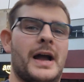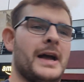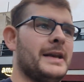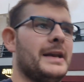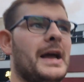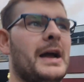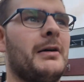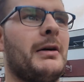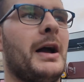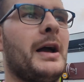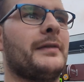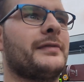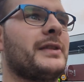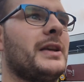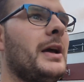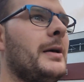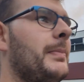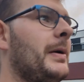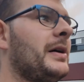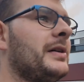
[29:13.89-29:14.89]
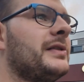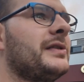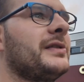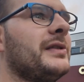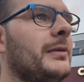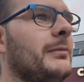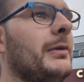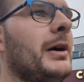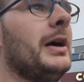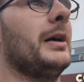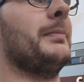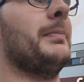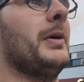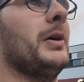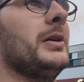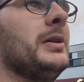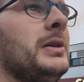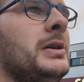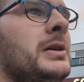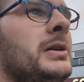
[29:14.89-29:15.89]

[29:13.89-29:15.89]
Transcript: and now I have to get a bus somewhere, but